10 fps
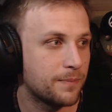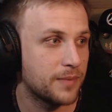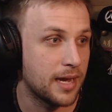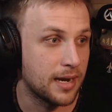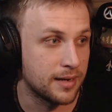
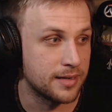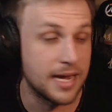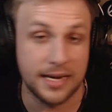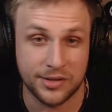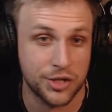And
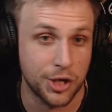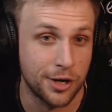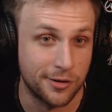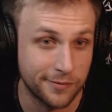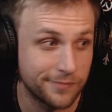yeah,
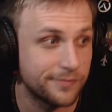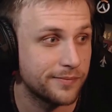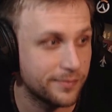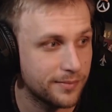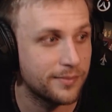so
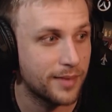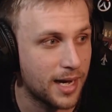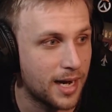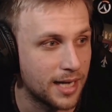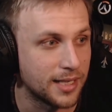
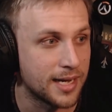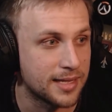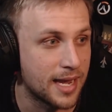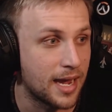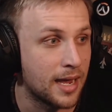I like
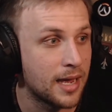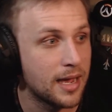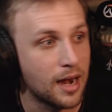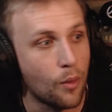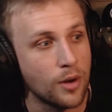that.
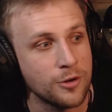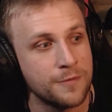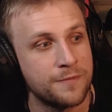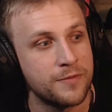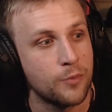And I wonder
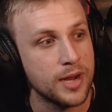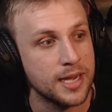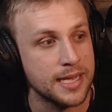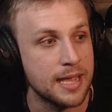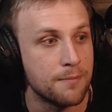if we're
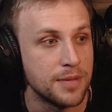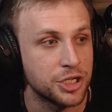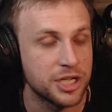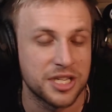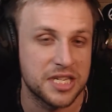going to get
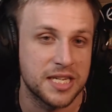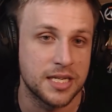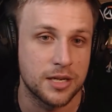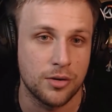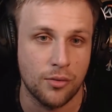missions
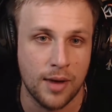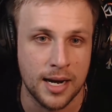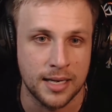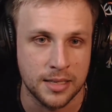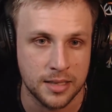centered
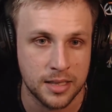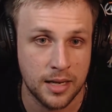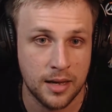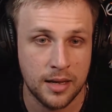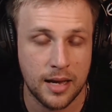around
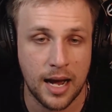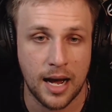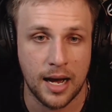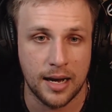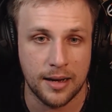
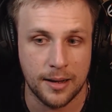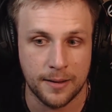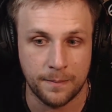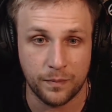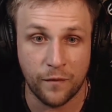
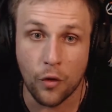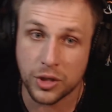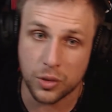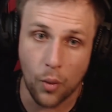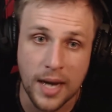
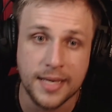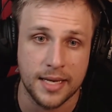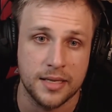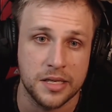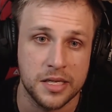Force
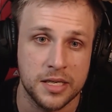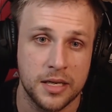Awakens,